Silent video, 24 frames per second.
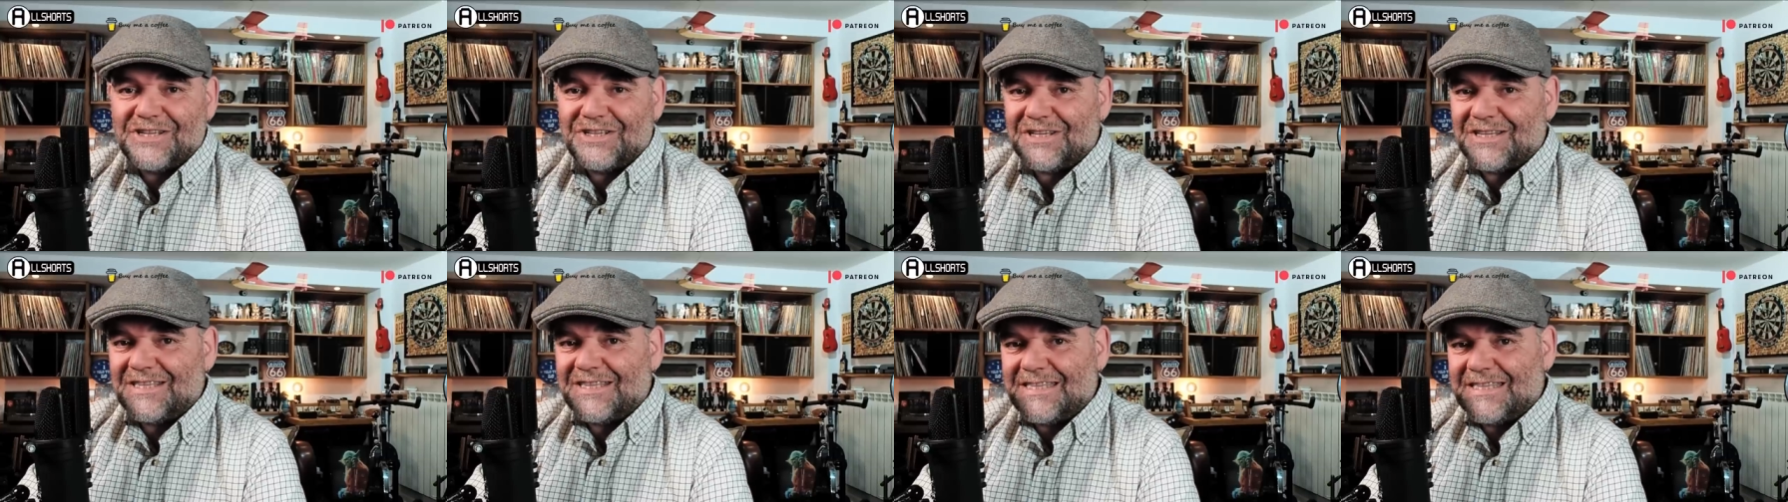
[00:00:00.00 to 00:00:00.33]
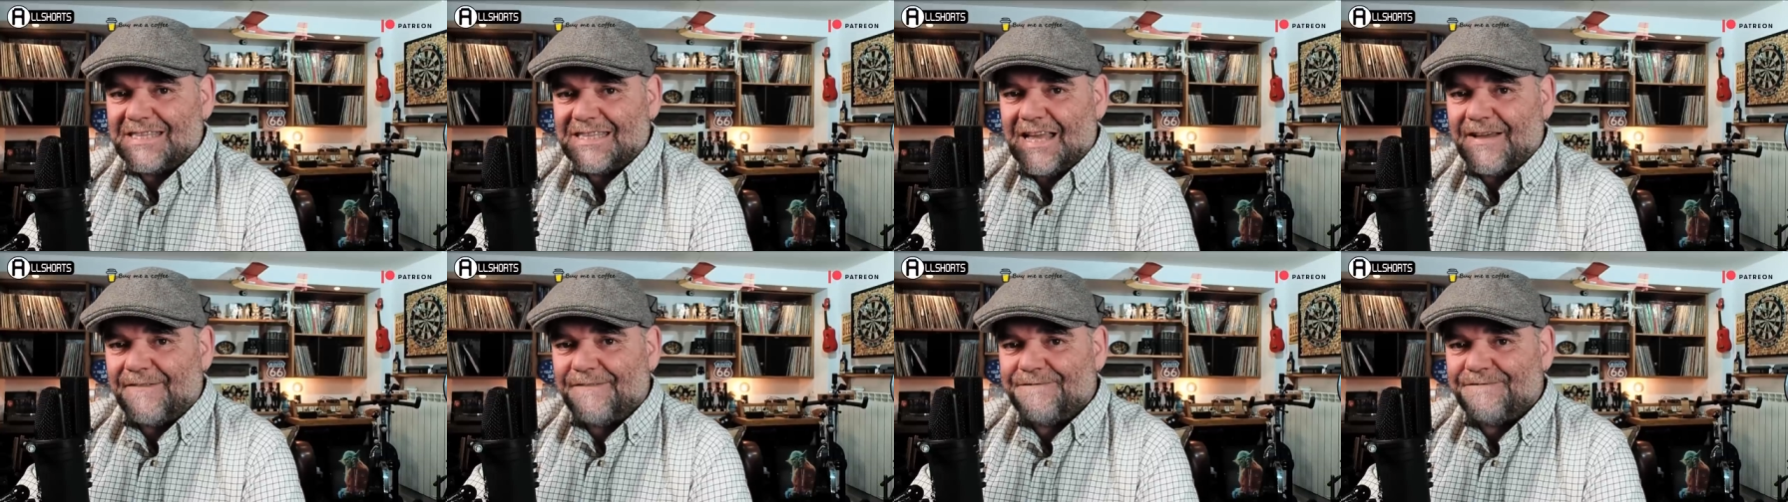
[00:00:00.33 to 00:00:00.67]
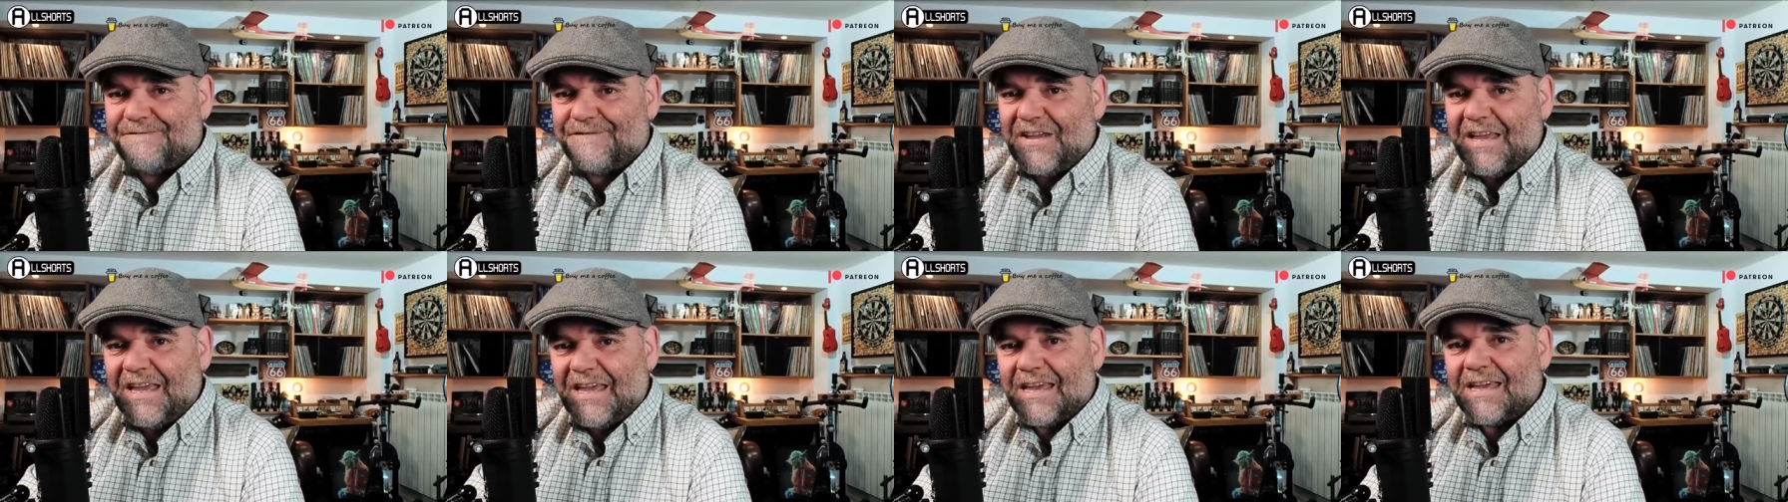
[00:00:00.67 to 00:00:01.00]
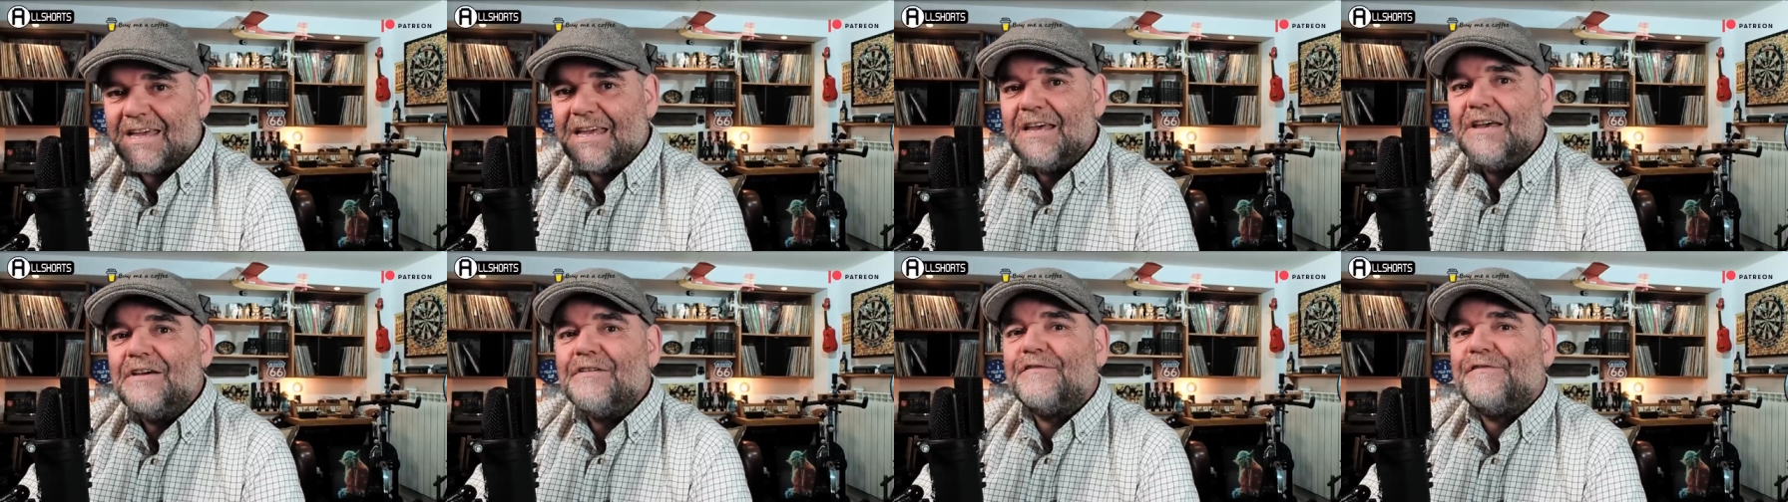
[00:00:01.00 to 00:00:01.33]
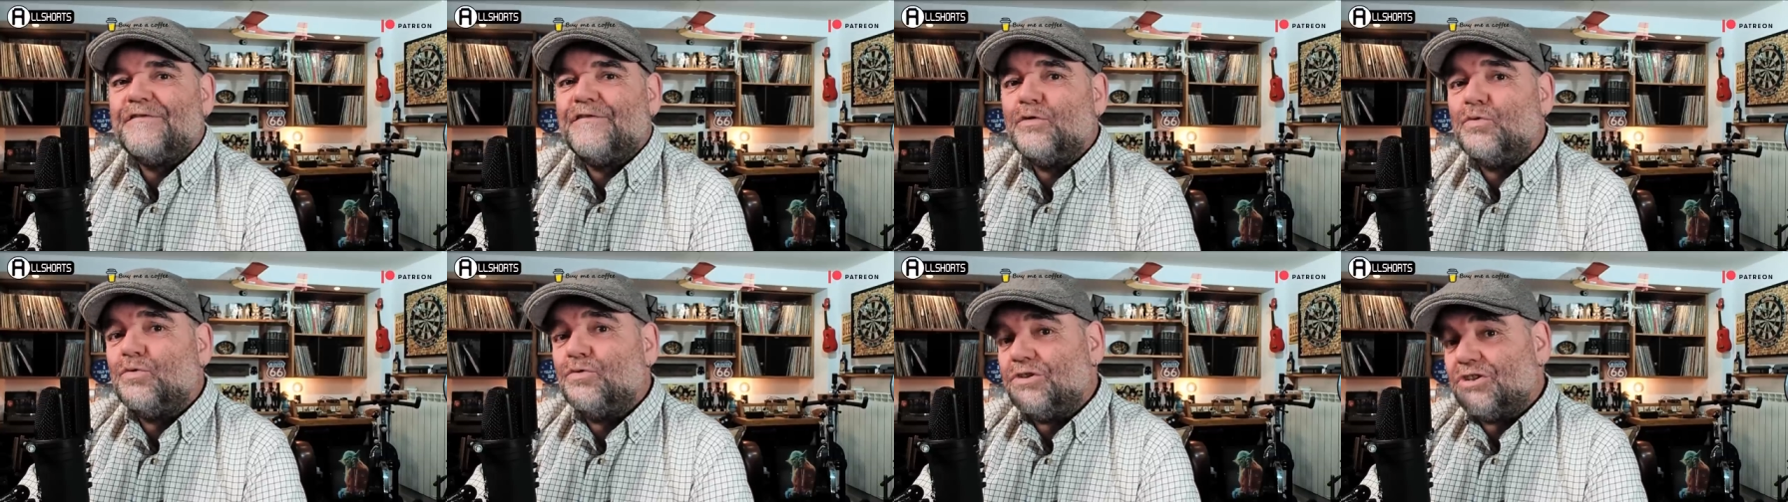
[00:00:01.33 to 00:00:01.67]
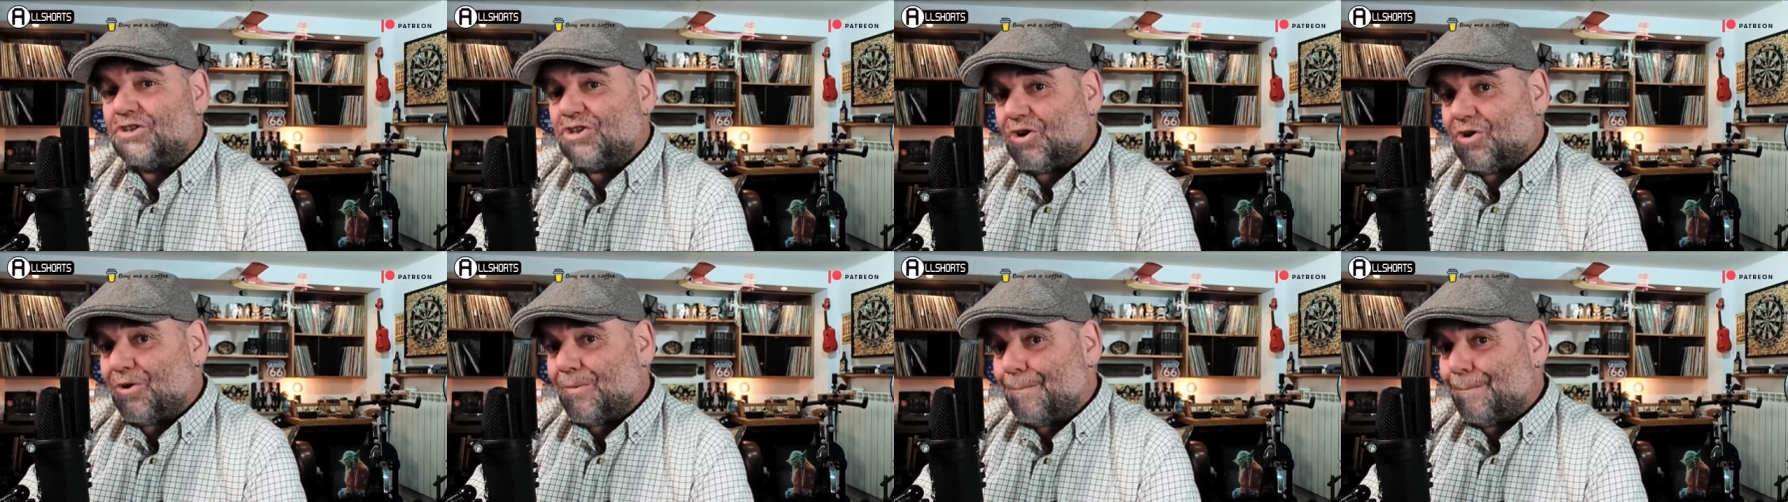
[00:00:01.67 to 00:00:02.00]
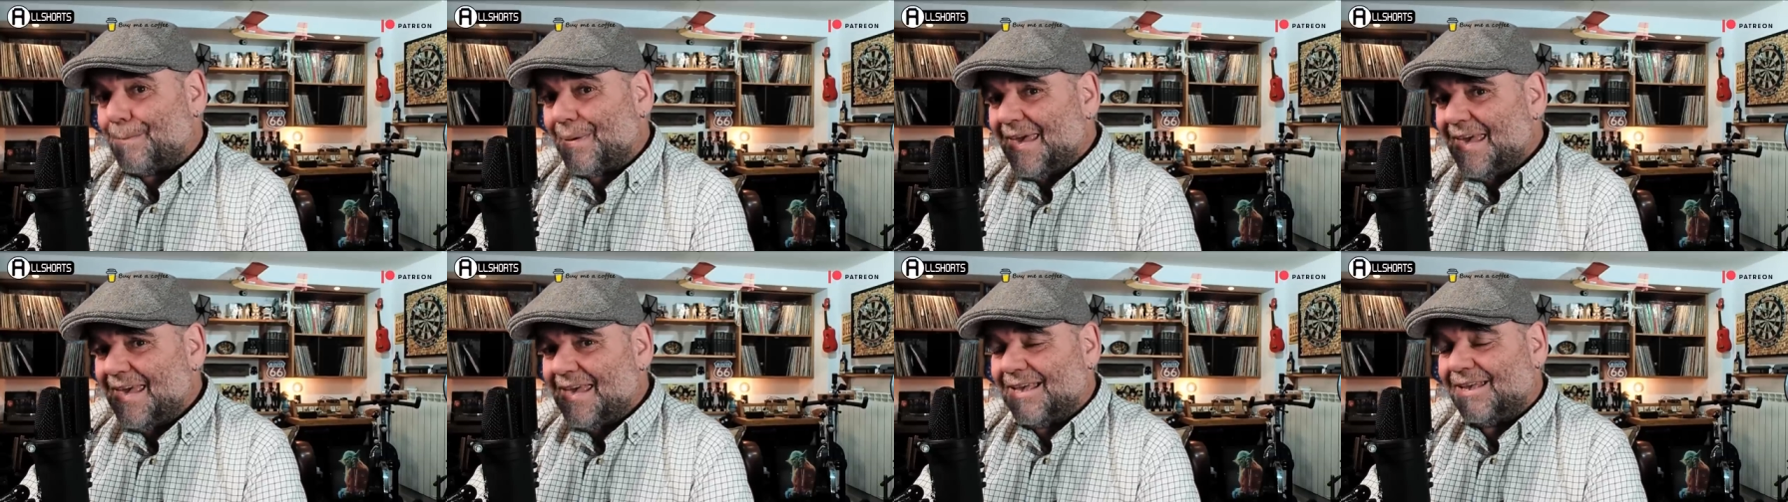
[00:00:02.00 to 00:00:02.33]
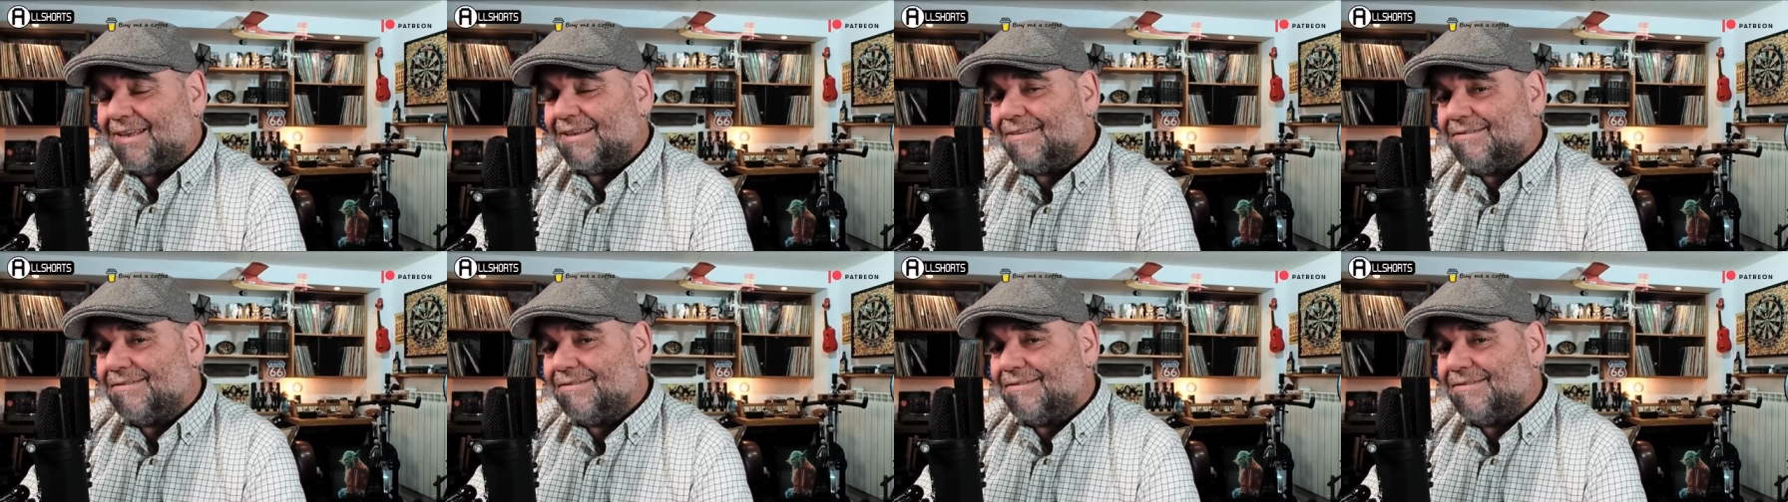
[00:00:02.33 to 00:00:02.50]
to nothing for the time being.